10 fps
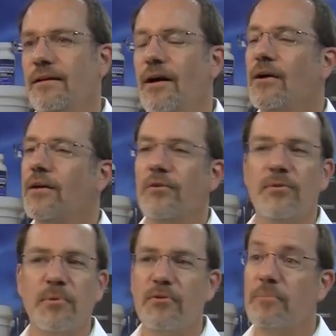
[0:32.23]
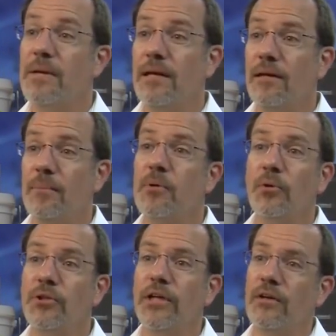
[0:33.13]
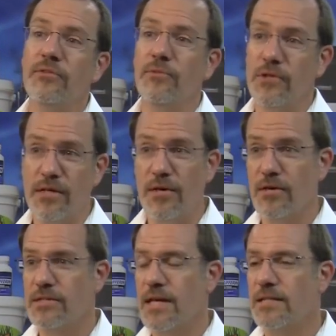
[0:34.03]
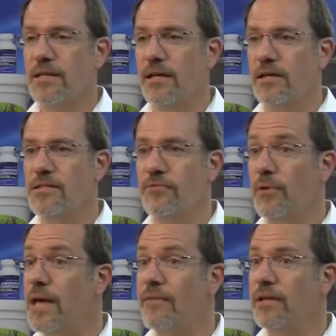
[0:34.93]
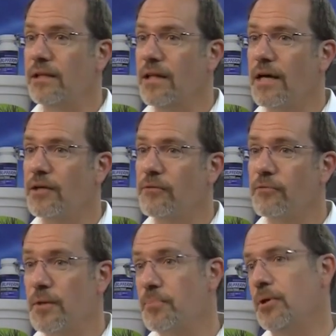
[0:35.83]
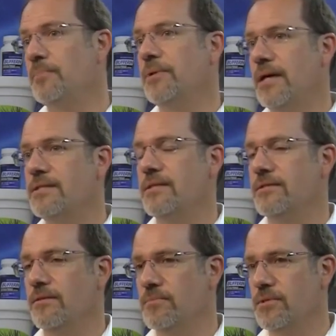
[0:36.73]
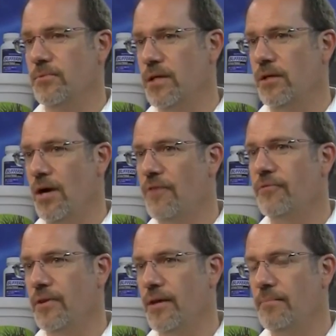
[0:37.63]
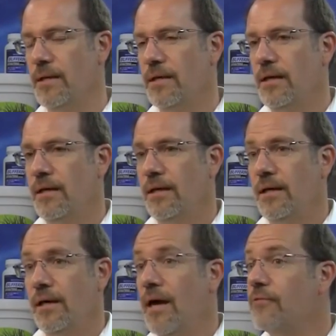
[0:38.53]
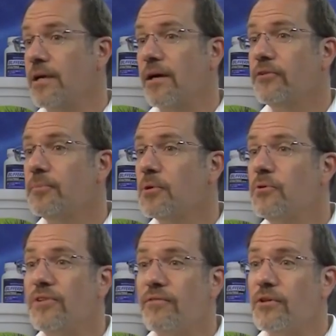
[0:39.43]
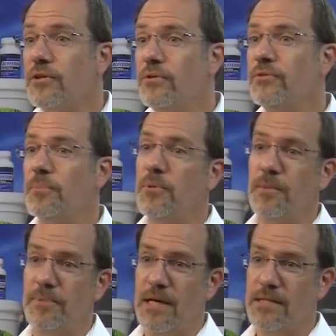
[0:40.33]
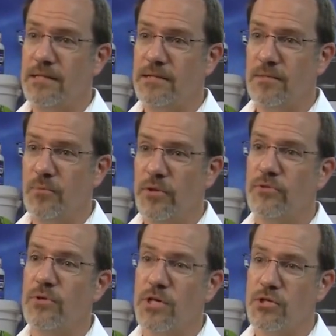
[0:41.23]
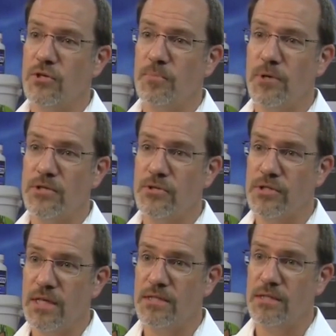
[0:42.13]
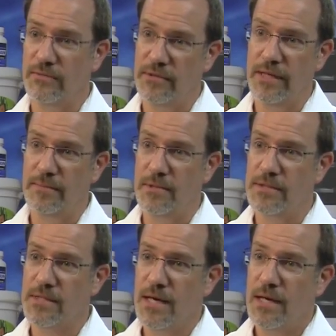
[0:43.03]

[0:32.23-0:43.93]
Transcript: Our customers have been approaching us for years asking us if we have any liner-free print-apply systems that we can offer them. Every customer who's ever used a print-apply system with traditional pressure-sensitive labels